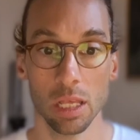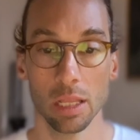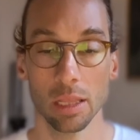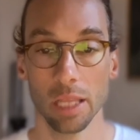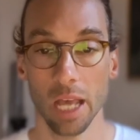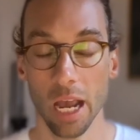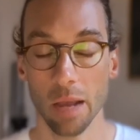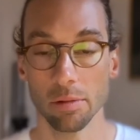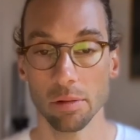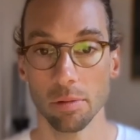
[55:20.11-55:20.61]

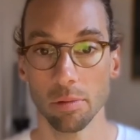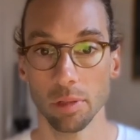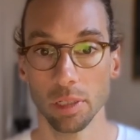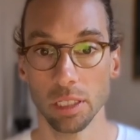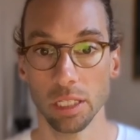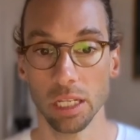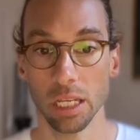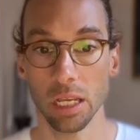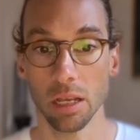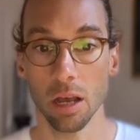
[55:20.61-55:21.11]
times
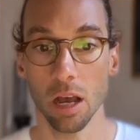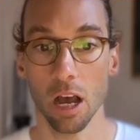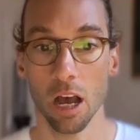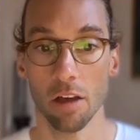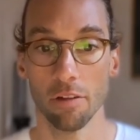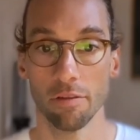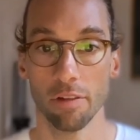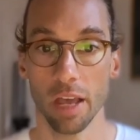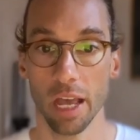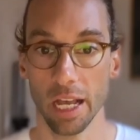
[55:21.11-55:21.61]
probability of
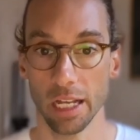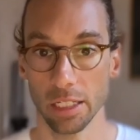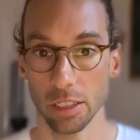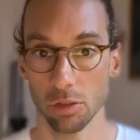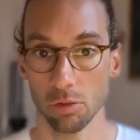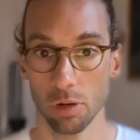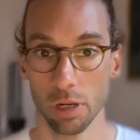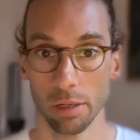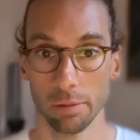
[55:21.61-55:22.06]
x3.